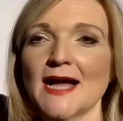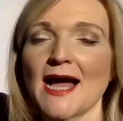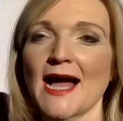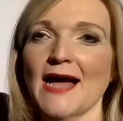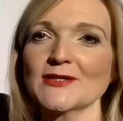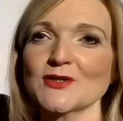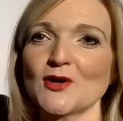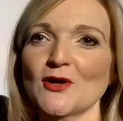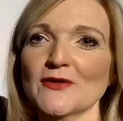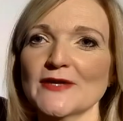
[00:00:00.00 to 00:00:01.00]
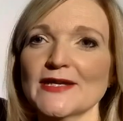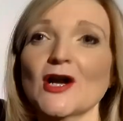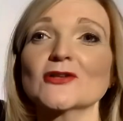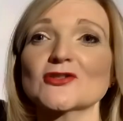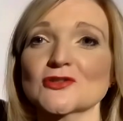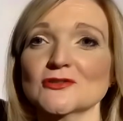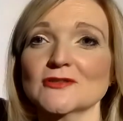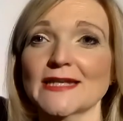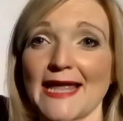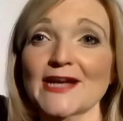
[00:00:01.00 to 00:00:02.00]
and all the cultural
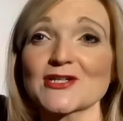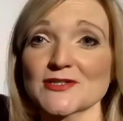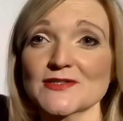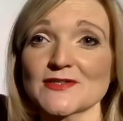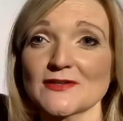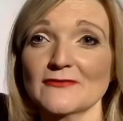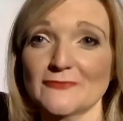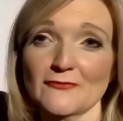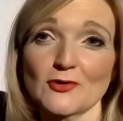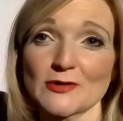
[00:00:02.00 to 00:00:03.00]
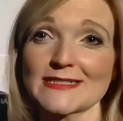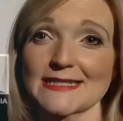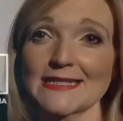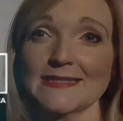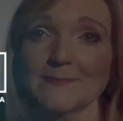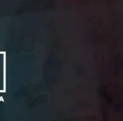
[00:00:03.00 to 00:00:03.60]
connections of Cork City.